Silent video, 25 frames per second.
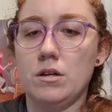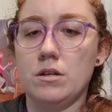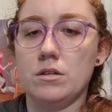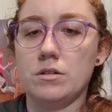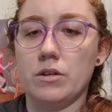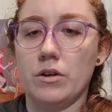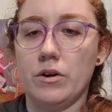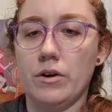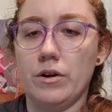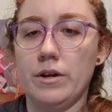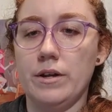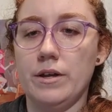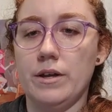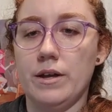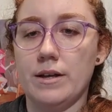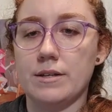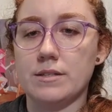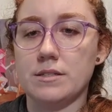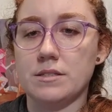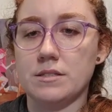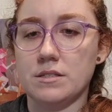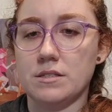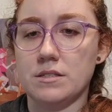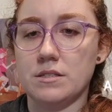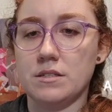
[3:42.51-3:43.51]
Sorry,
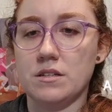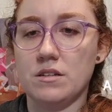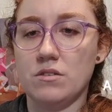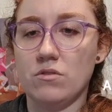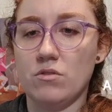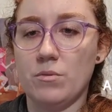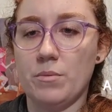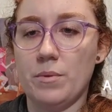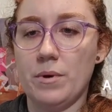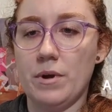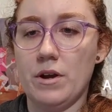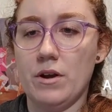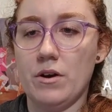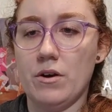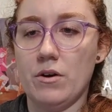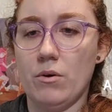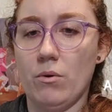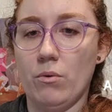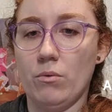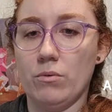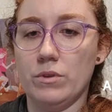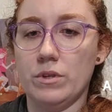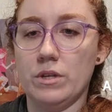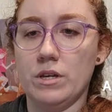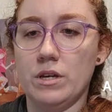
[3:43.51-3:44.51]
yes, this is a repair
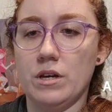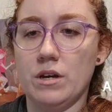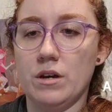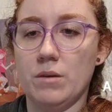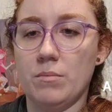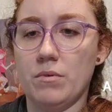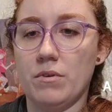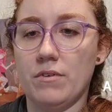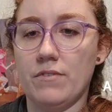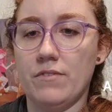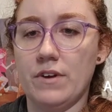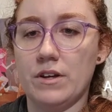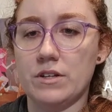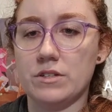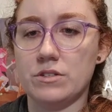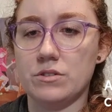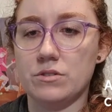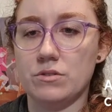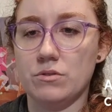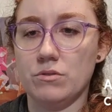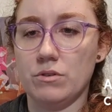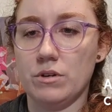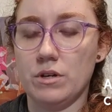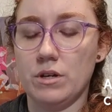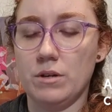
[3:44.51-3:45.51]
only a
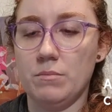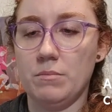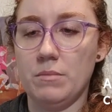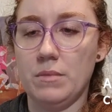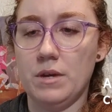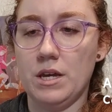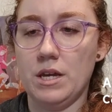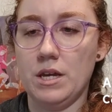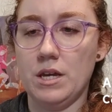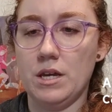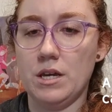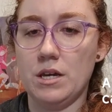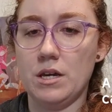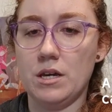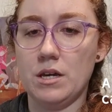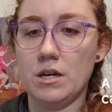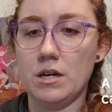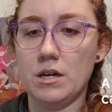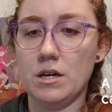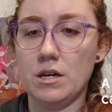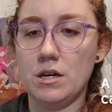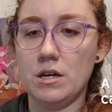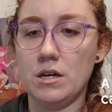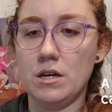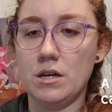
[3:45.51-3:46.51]
professional can make.
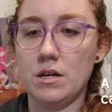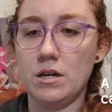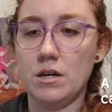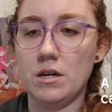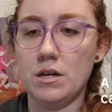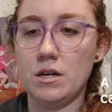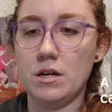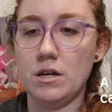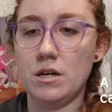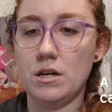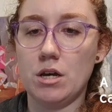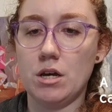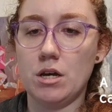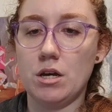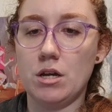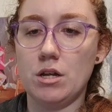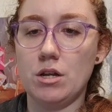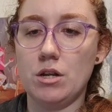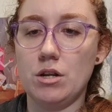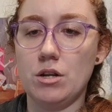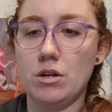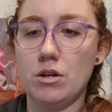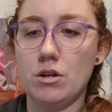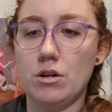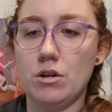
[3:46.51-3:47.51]

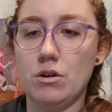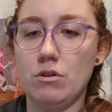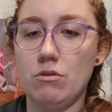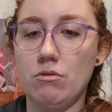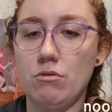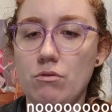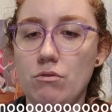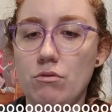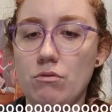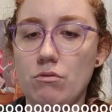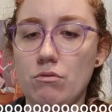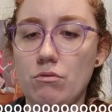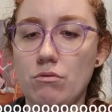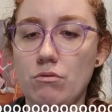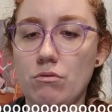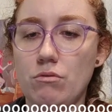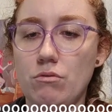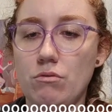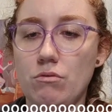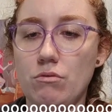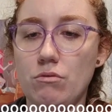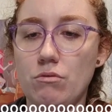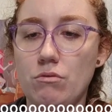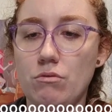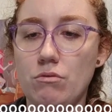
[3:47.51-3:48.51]

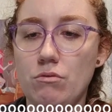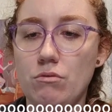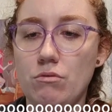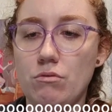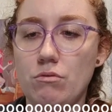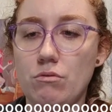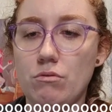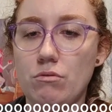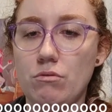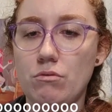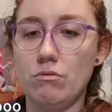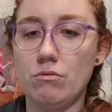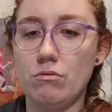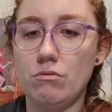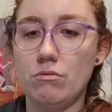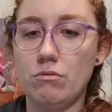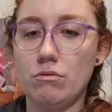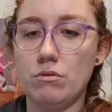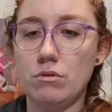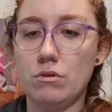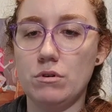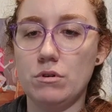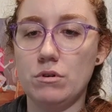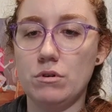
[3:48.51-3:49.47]
No.